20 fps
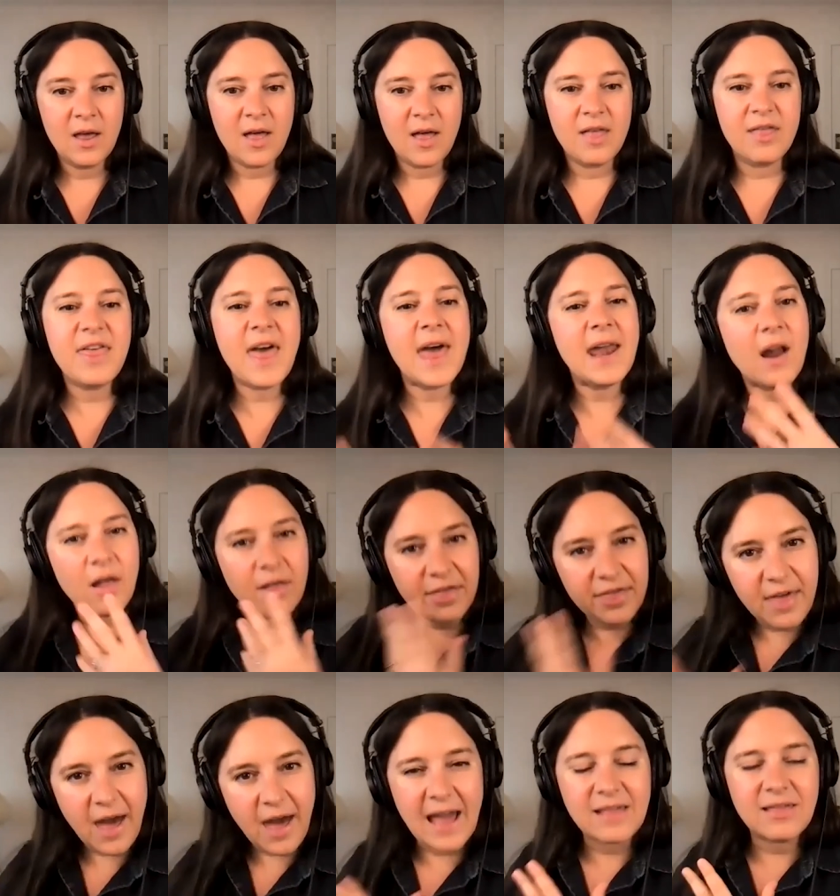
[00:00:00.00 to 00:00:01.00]
then I'll,
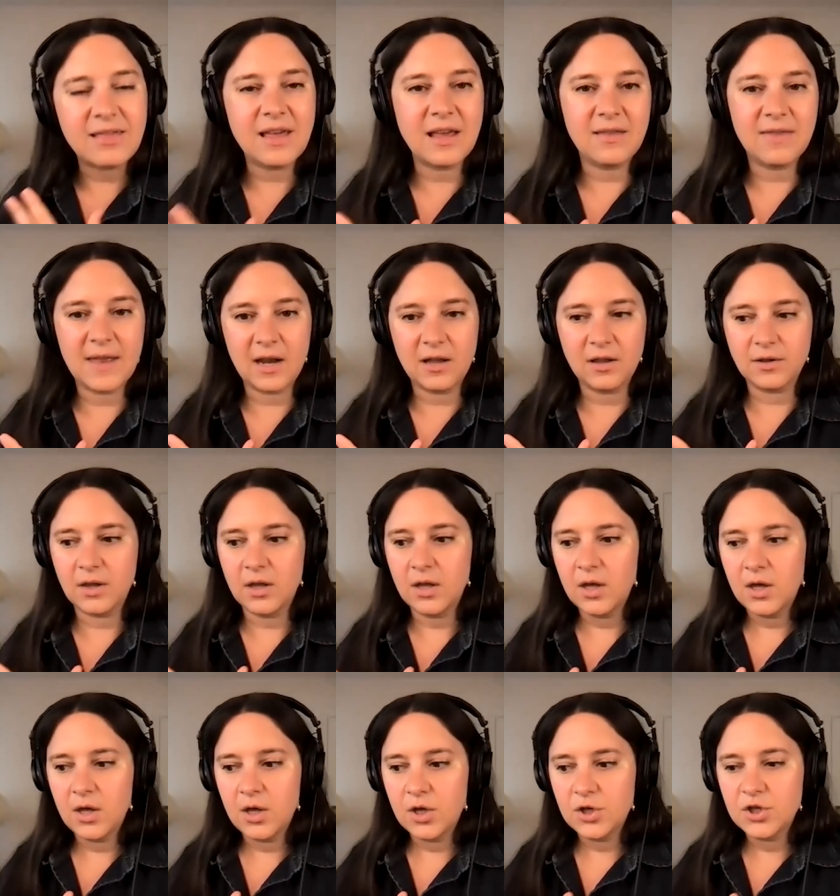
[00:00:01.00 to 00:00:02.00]
I think that I'll
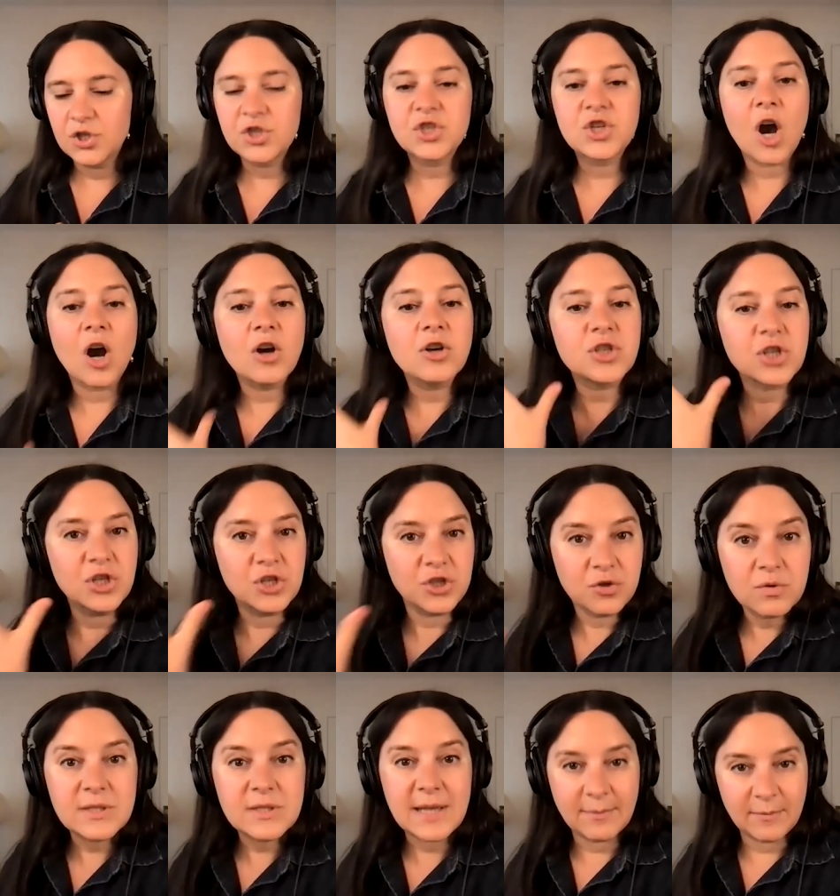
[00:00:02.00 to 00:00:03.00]
start to
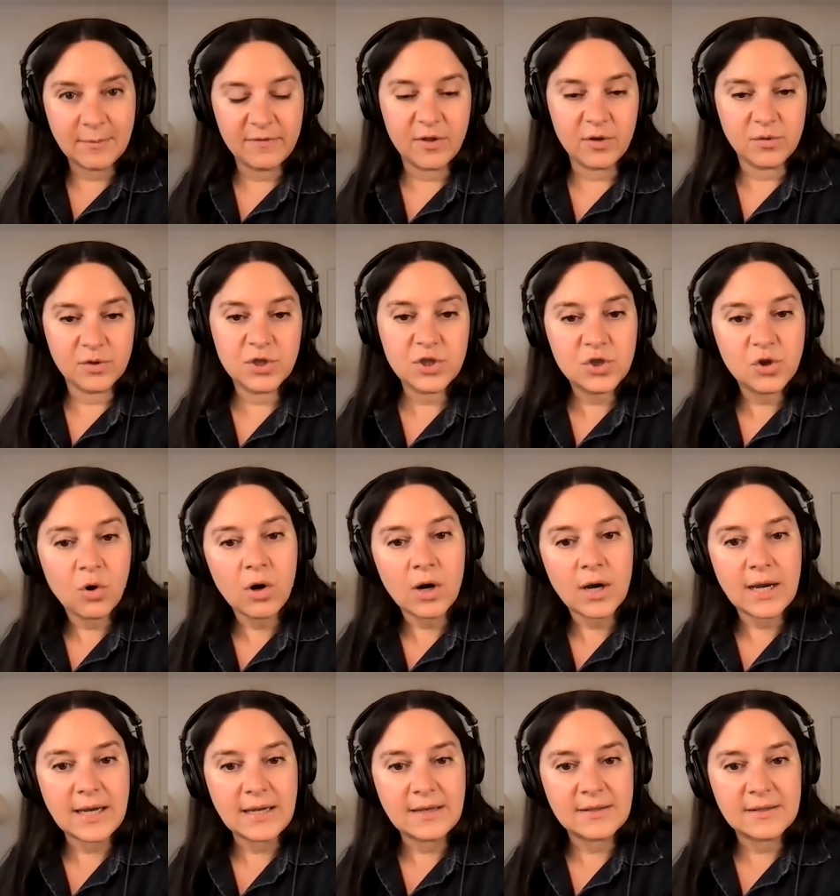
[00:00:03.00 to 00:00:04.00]
do some of those
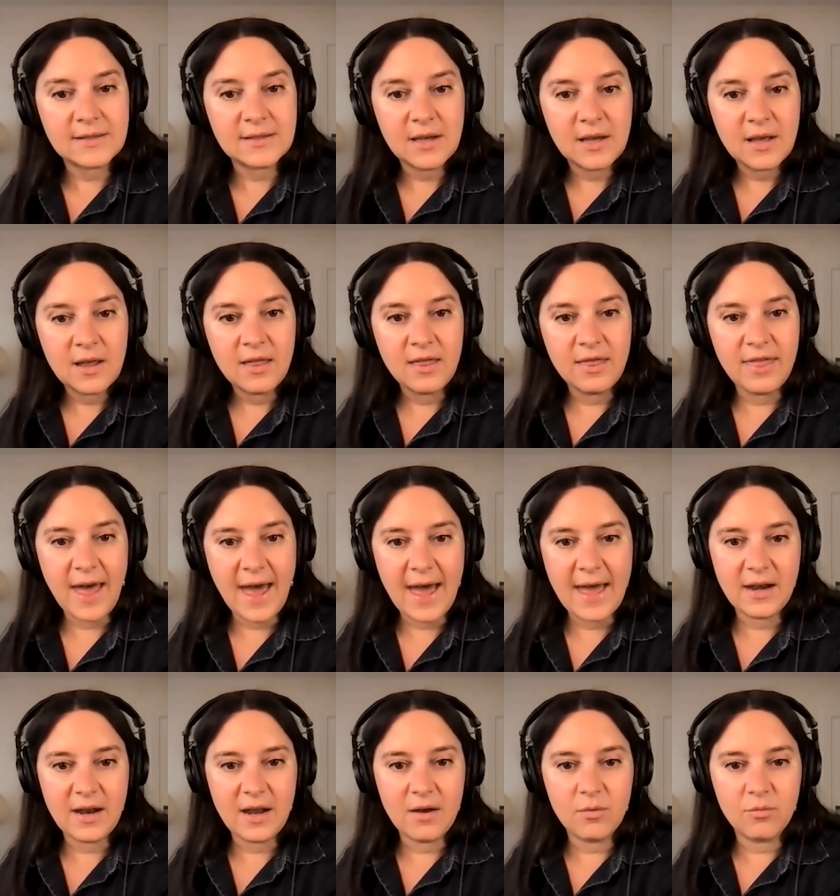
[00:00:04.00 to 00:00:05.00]
stories
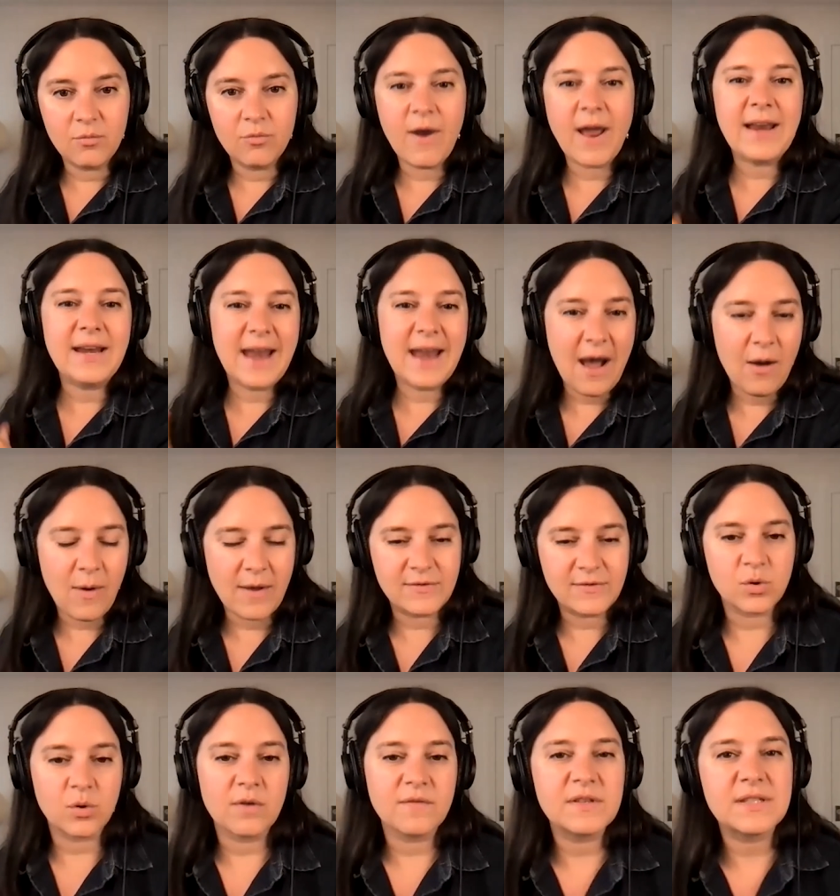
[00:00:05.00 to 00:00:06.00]
that right now I've
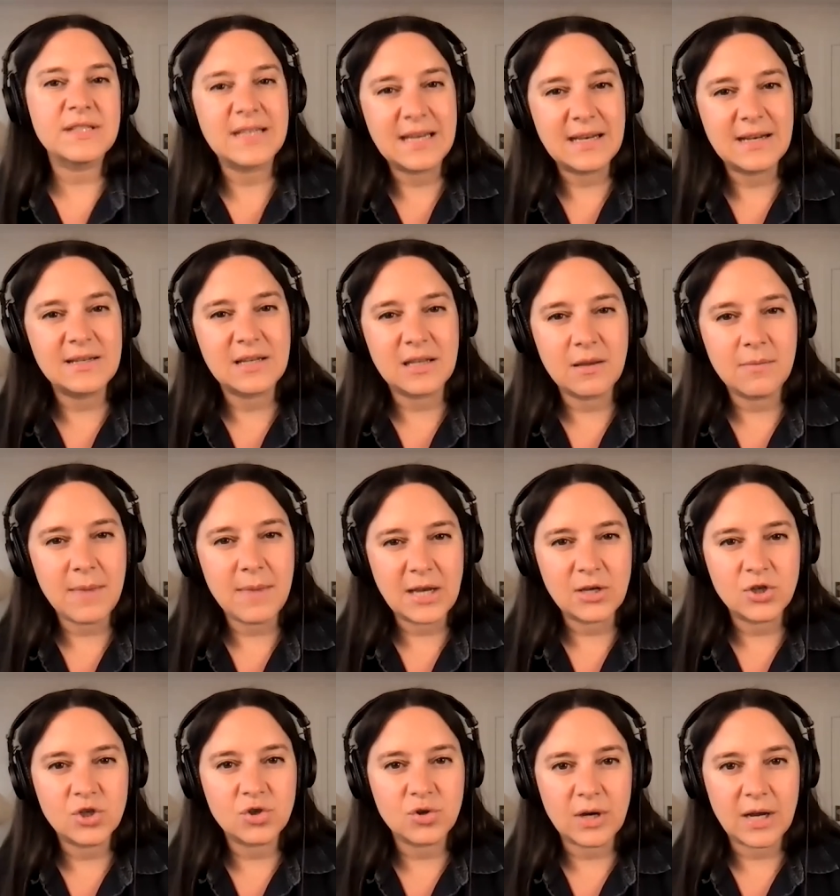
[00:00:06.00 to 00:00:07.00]
sort of ceded to the
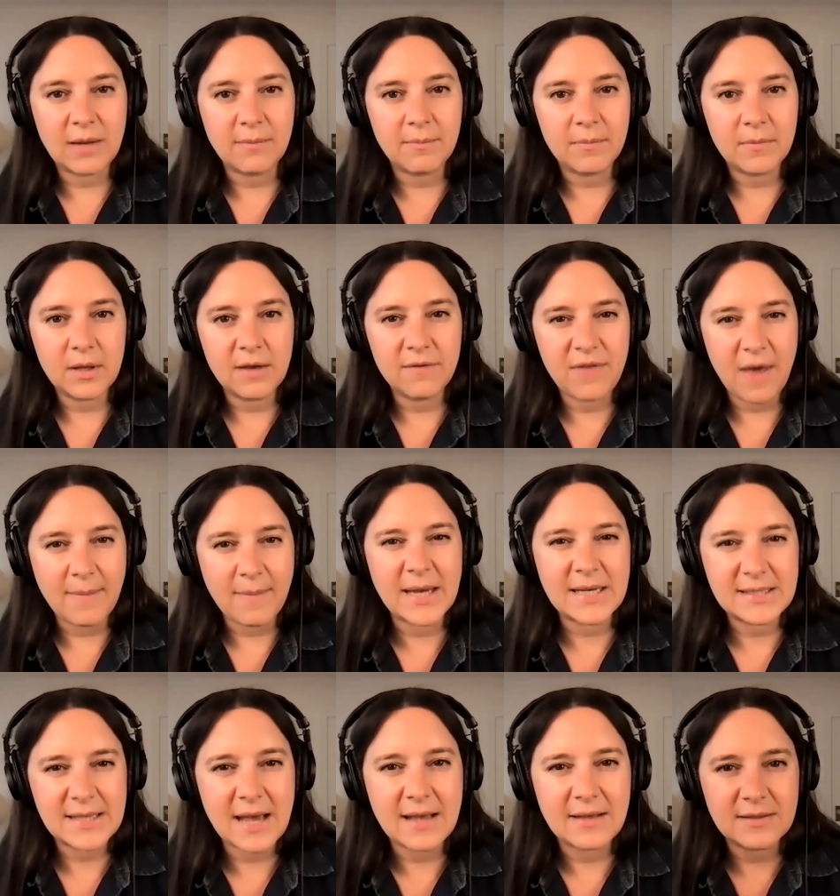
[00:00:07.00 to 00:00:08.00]
mainstream, if that
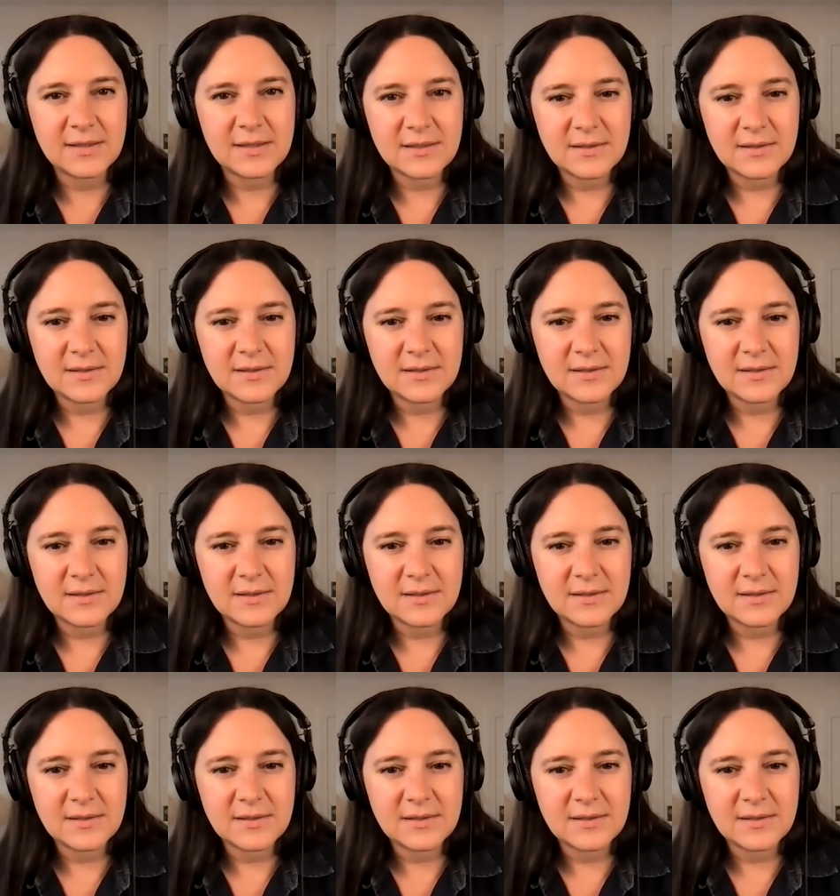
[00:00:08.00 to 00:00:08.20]
makes sense.